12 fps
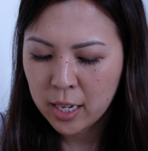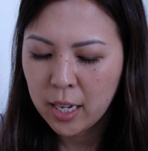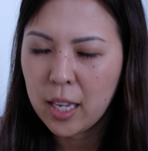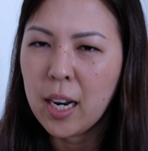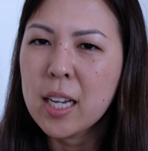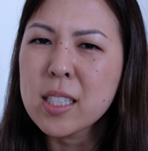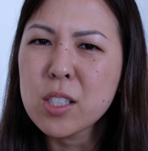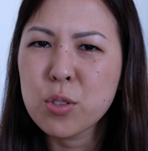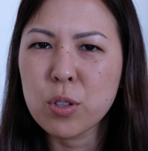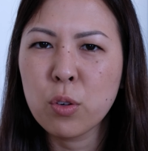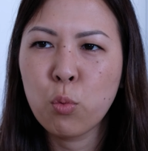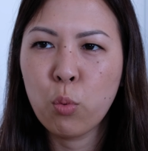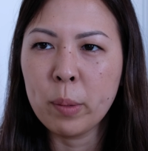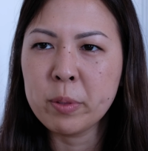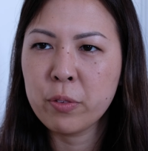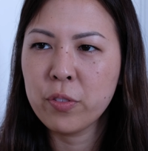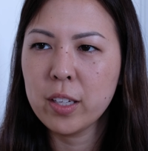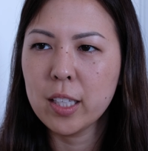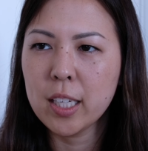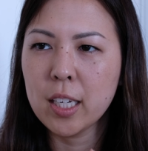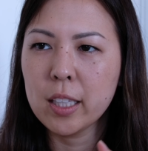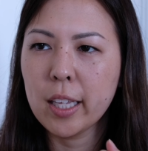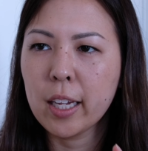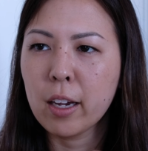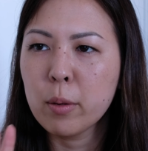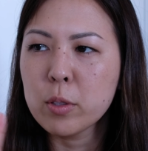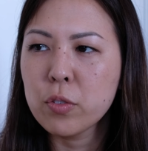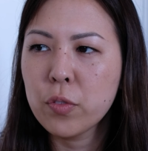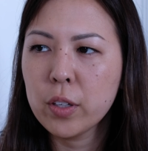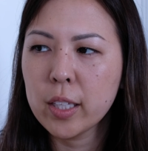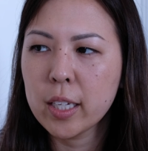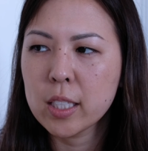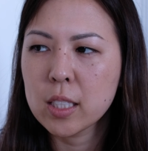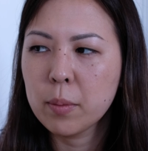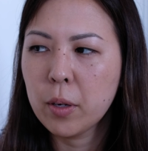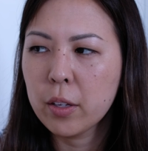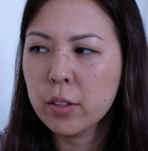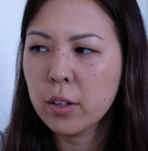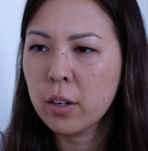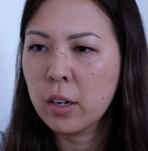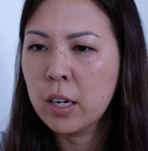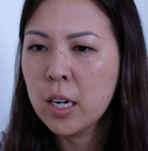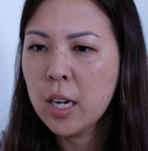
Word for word: it has a sort of whipped feeling like i almost feel like some other